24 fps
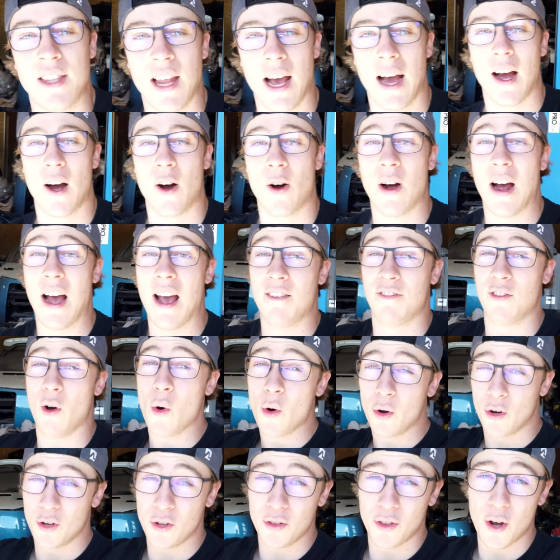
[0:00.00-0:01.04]
Now, I've
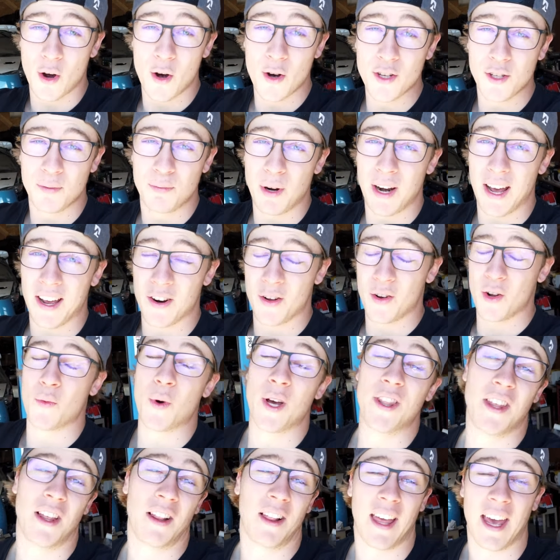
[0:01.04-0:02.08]
ordered those, but I don't know
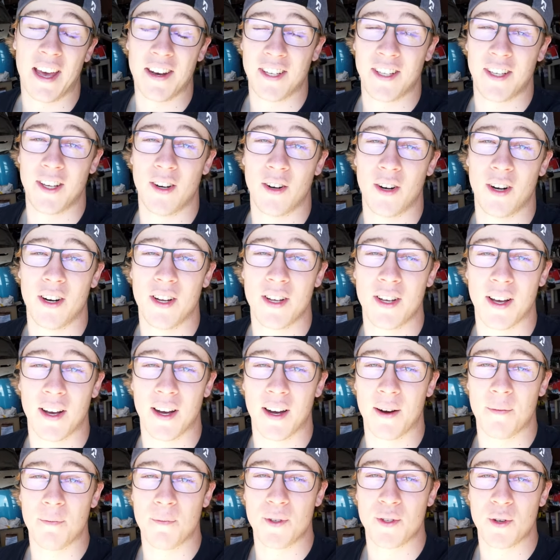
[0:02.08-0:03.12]
when they'll get here.
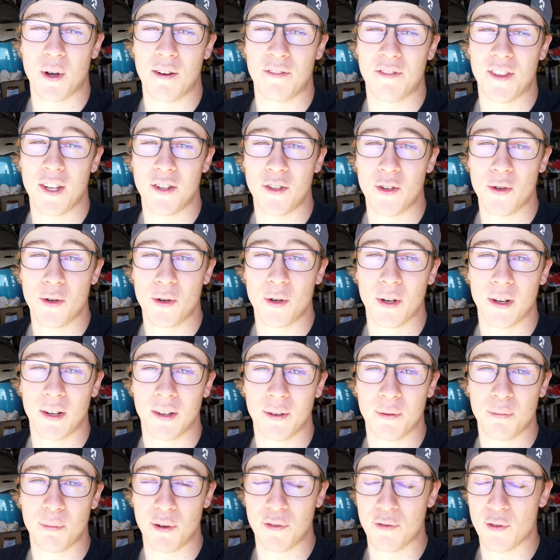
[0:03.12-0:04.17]
Um, so if they do
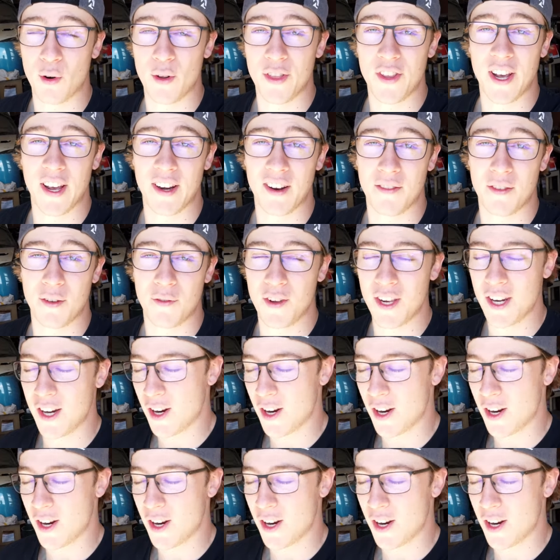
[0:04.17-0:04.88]
before the end of the